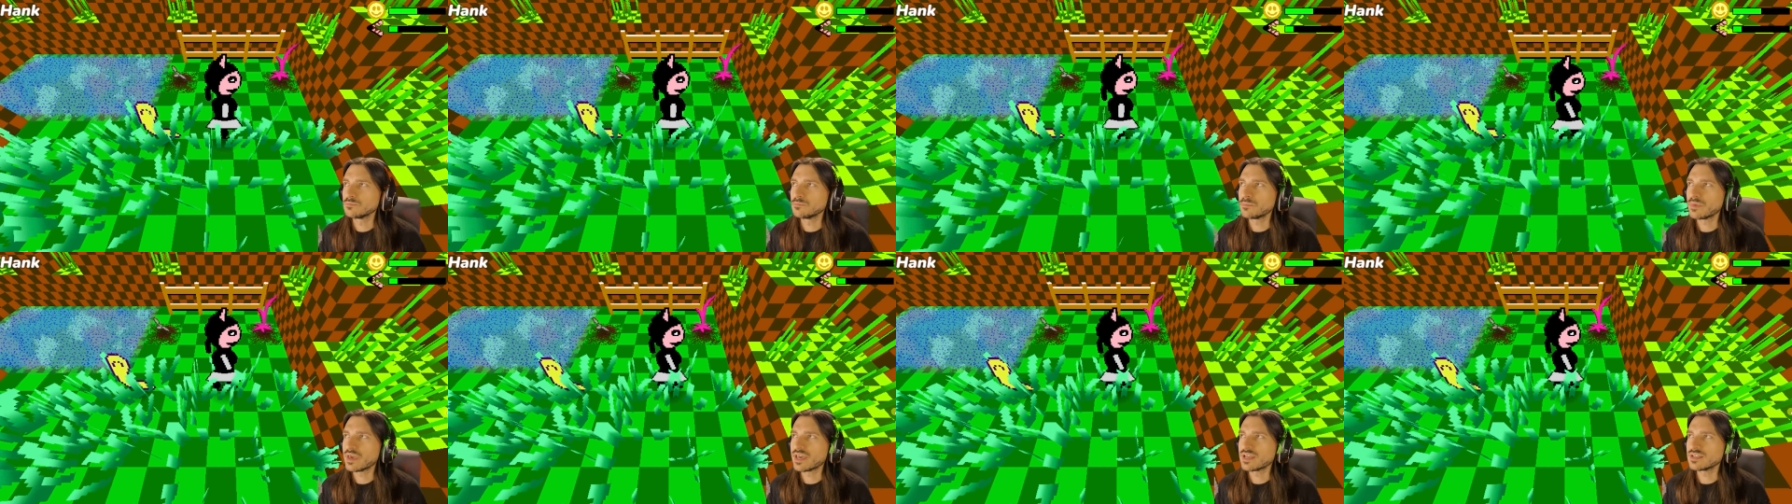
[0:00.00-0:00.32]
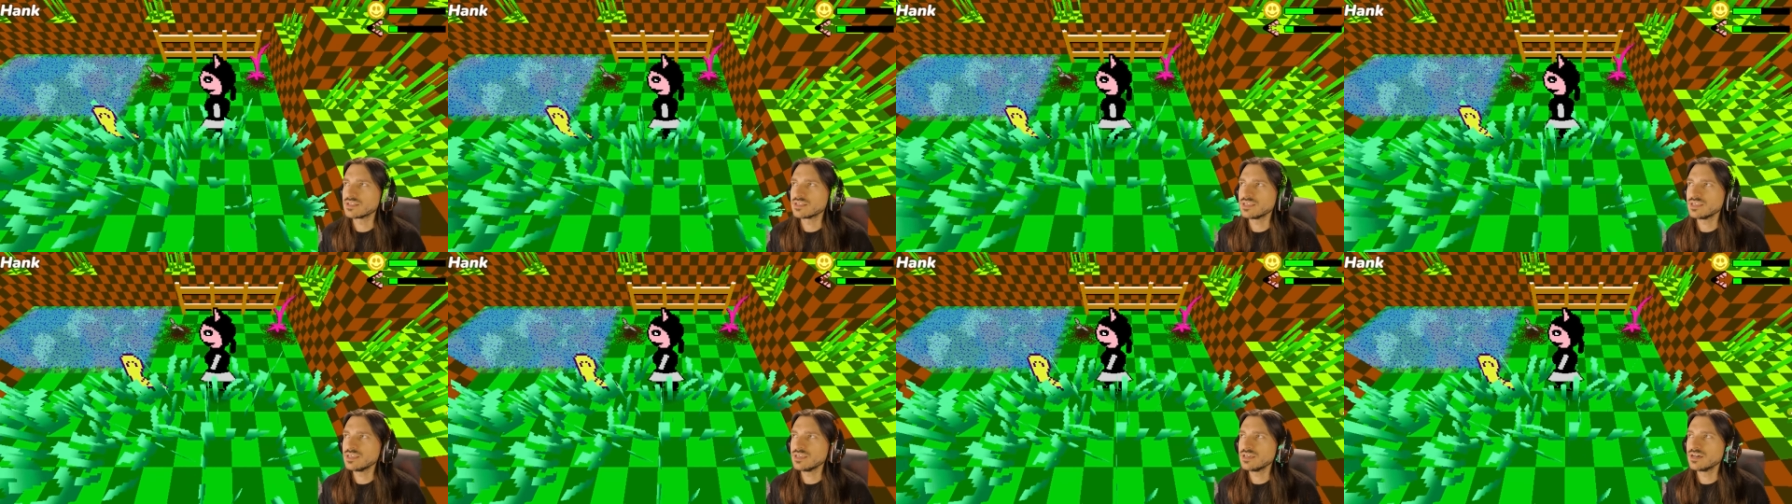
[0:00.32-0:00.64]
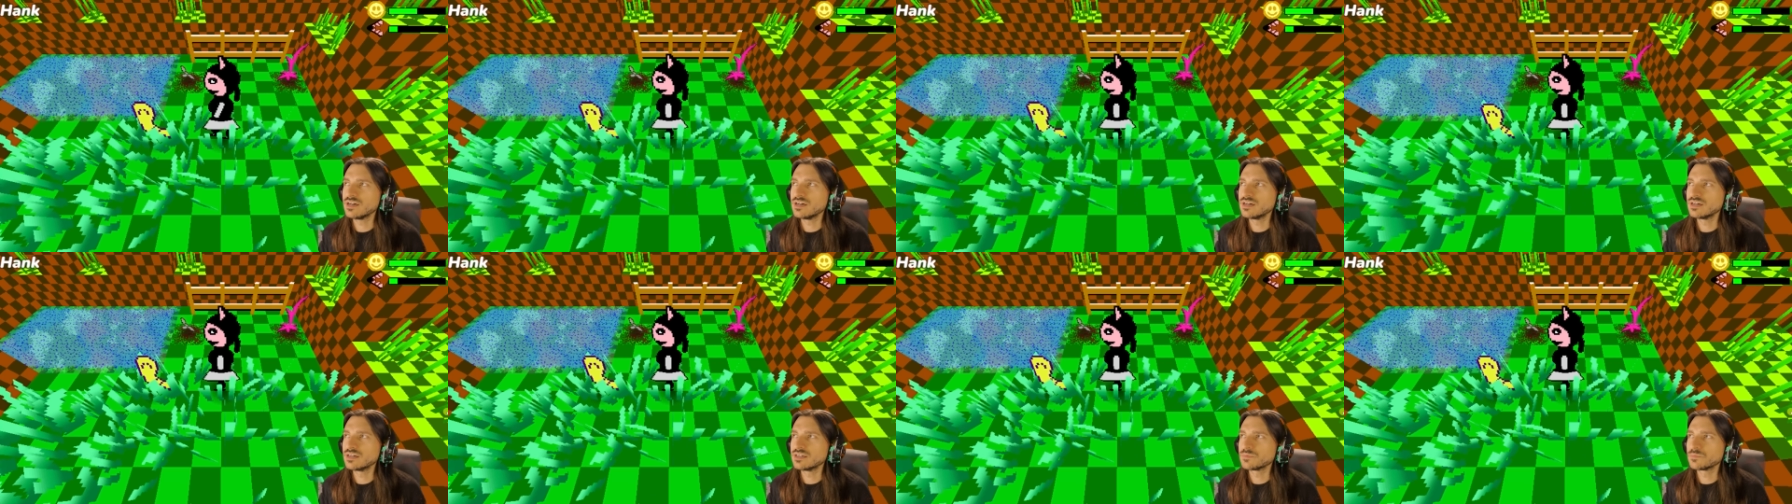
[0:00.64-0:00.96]
Man, he
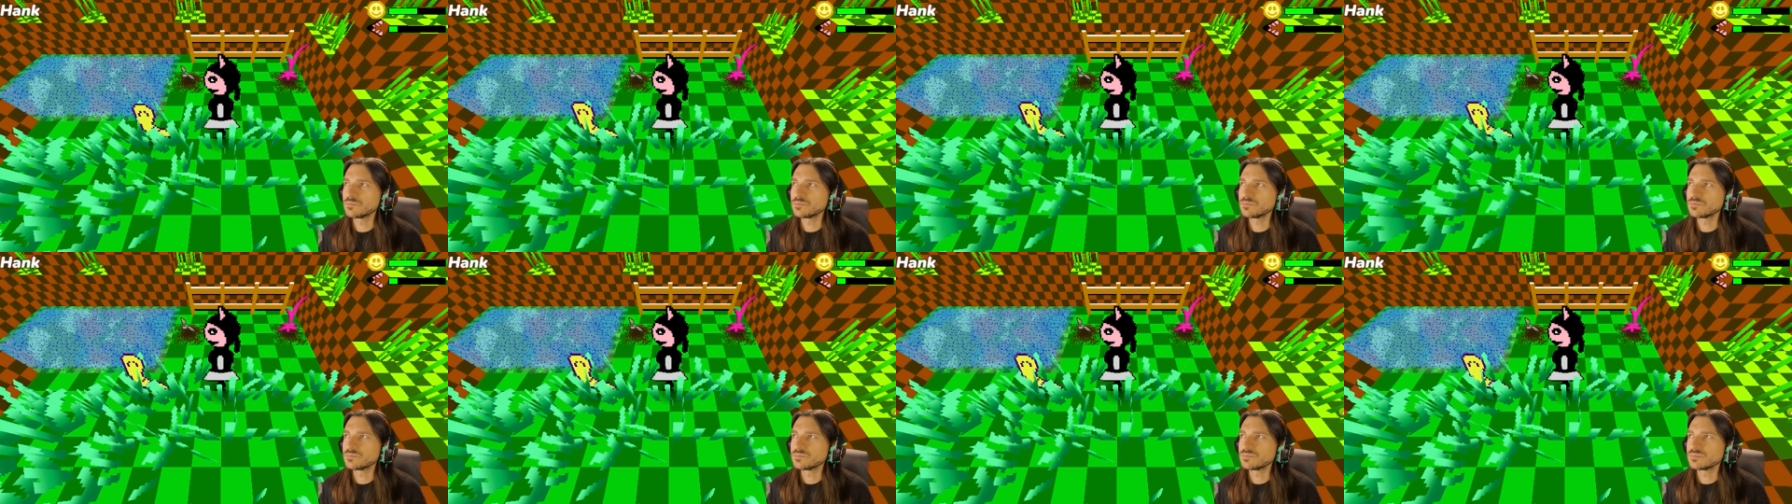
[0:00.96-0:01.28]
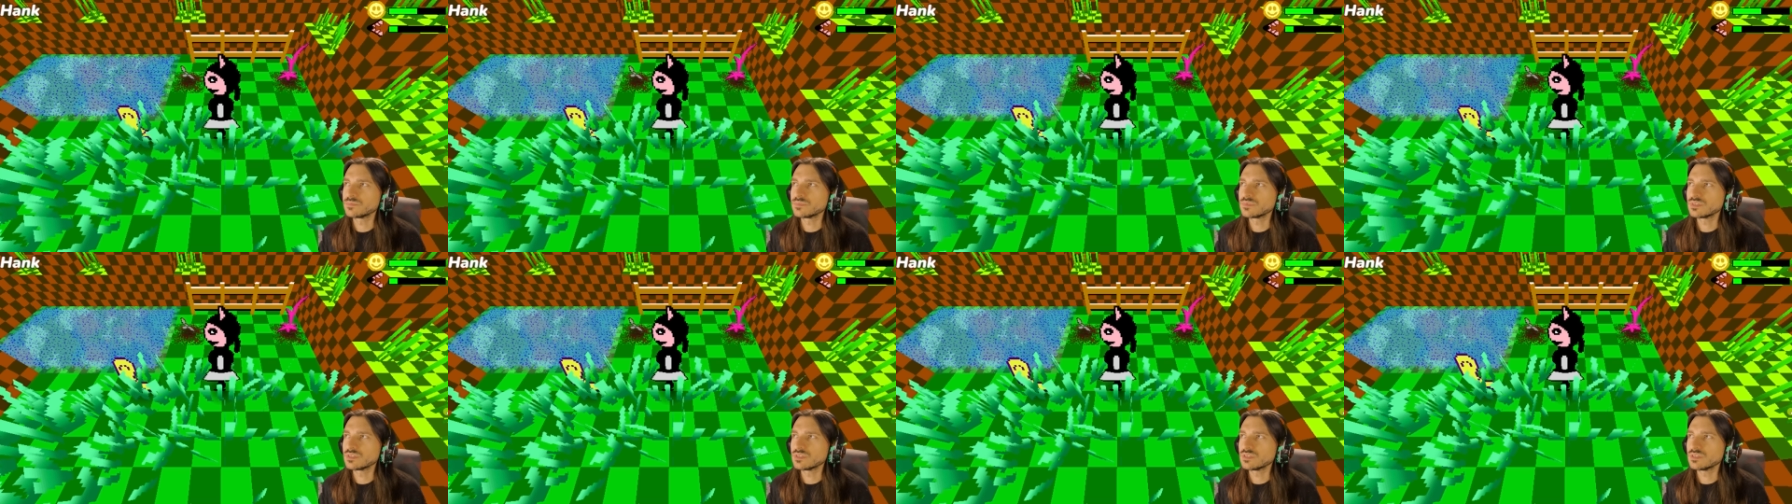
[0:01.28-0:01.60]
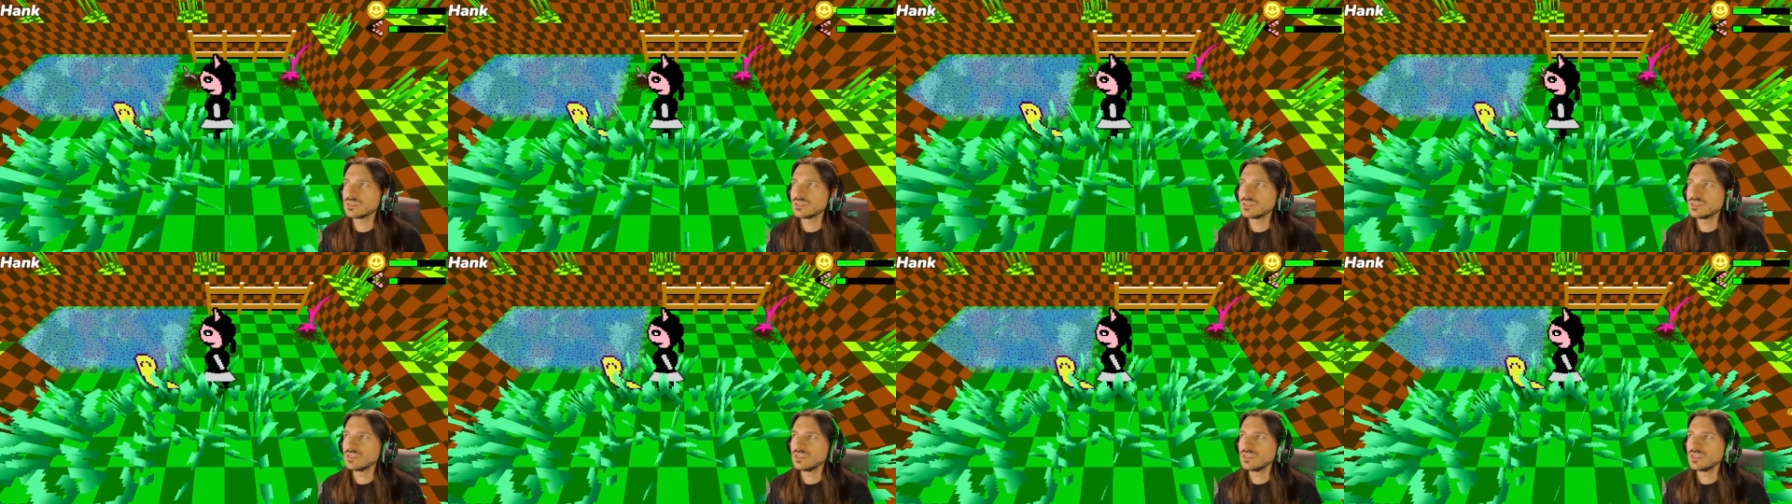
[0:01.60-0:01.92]
uh
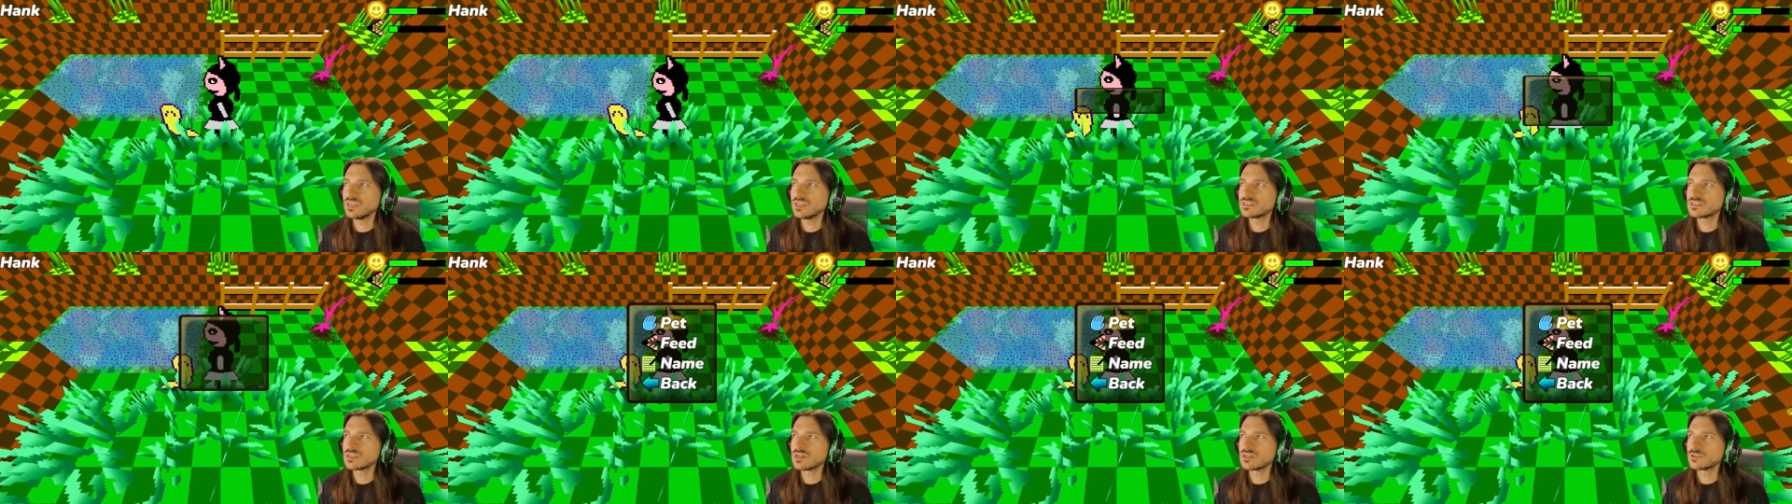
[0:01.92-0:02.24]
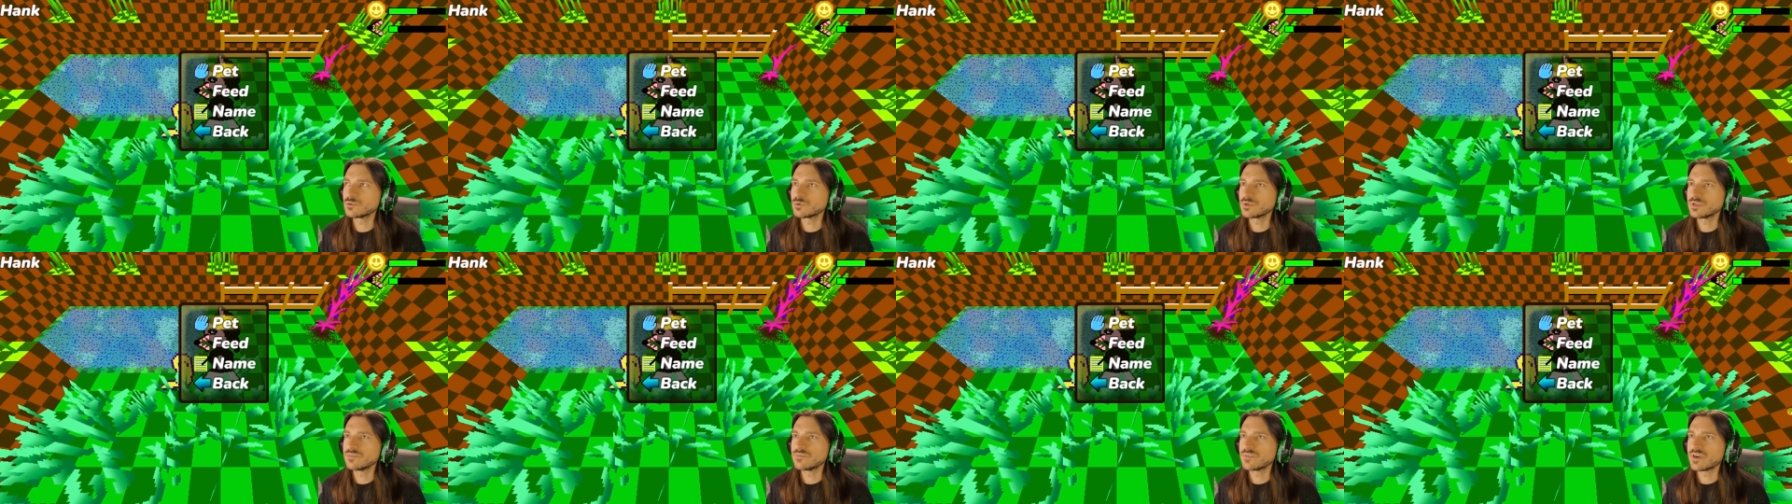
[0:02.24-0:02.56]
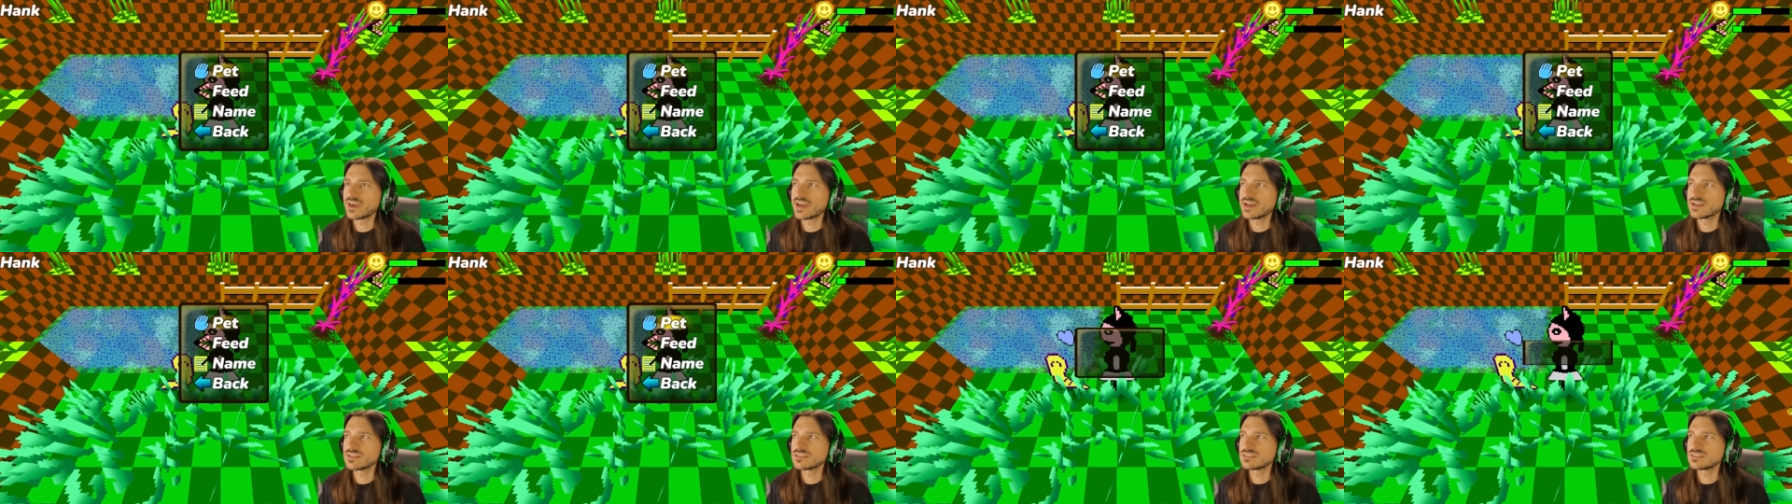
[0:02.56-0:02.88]
he gets hungry
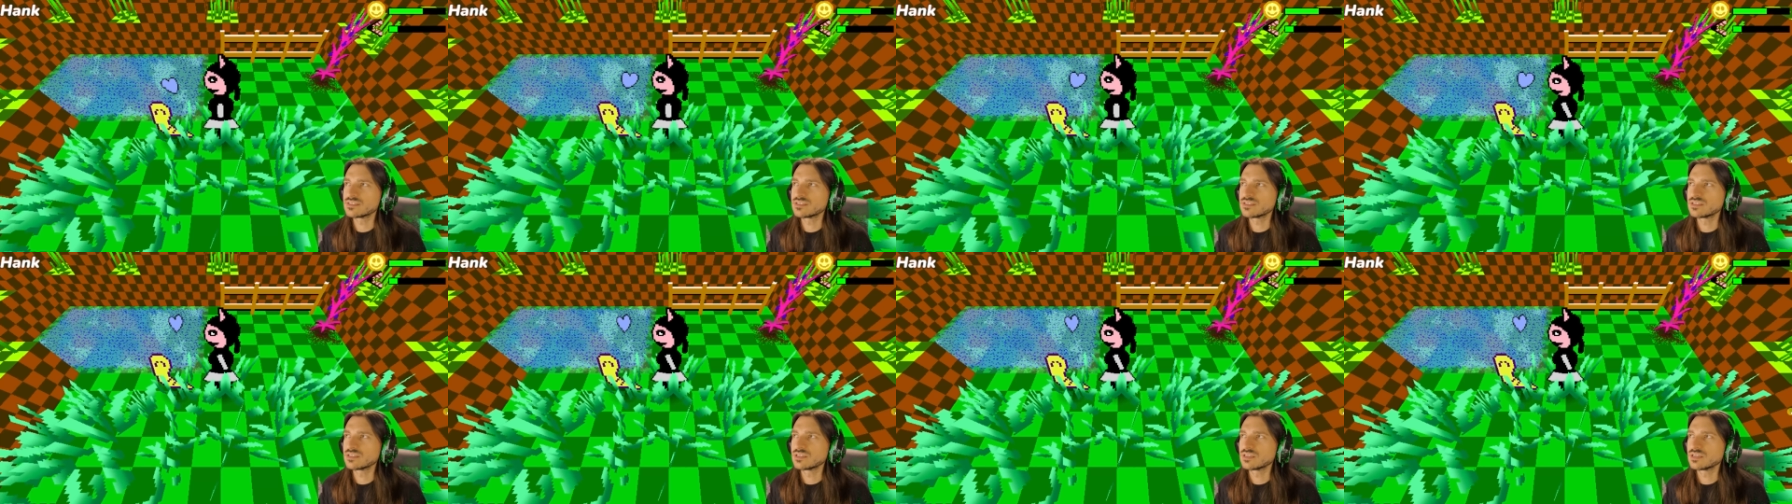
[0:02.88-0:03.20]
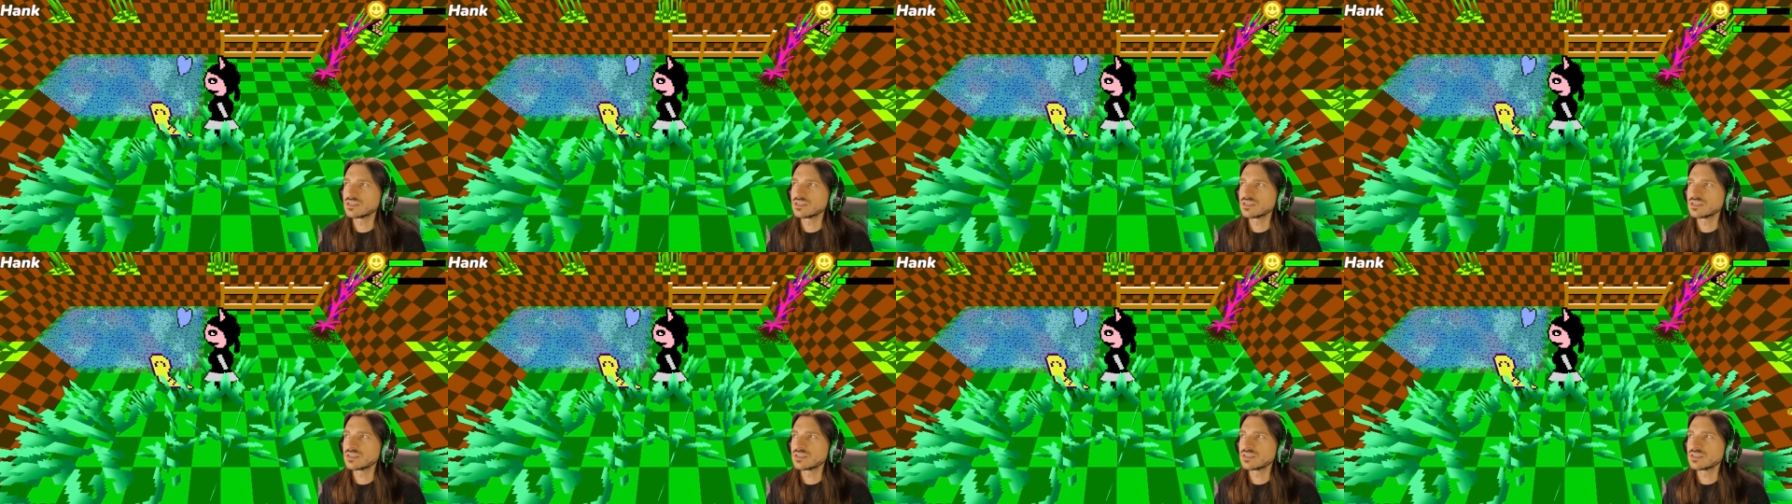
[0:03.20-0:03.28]
fast.